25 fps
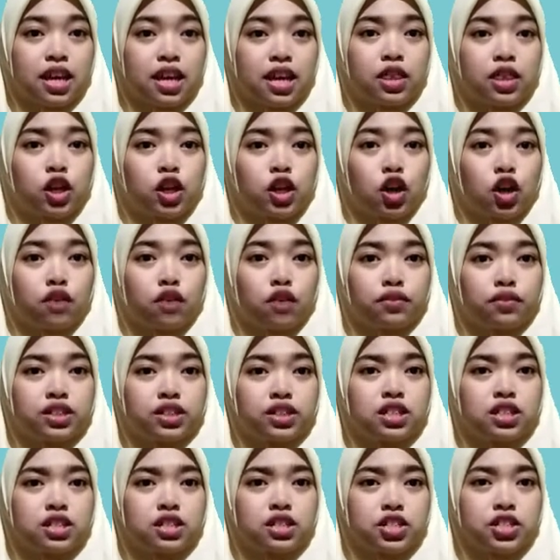the
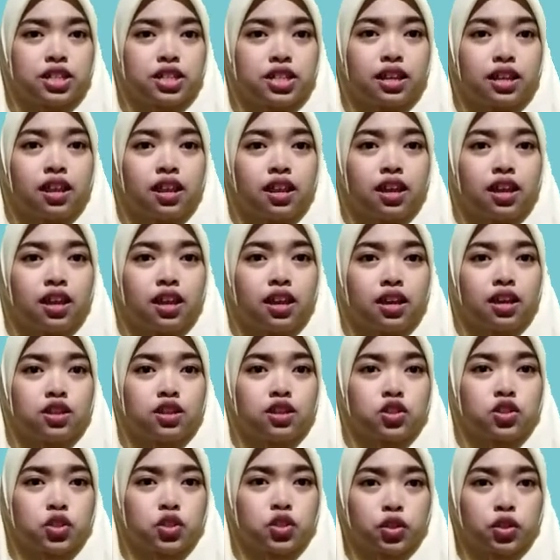conversation
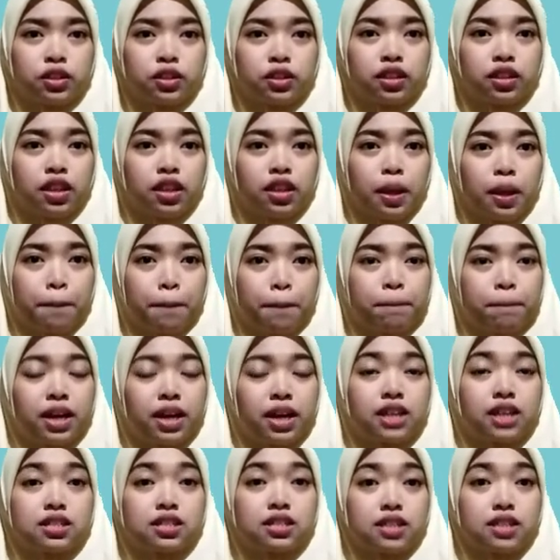should
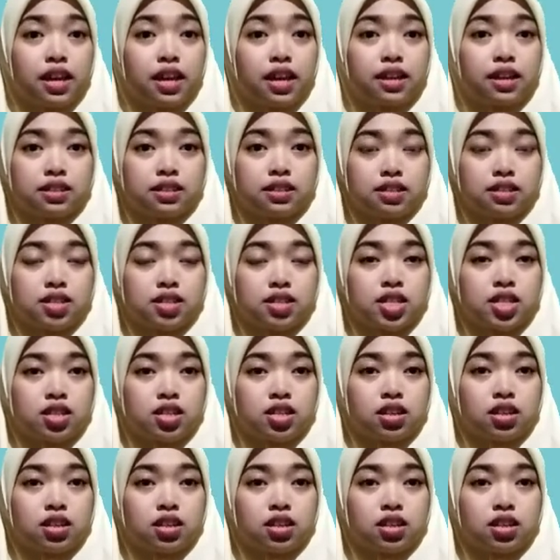make sense.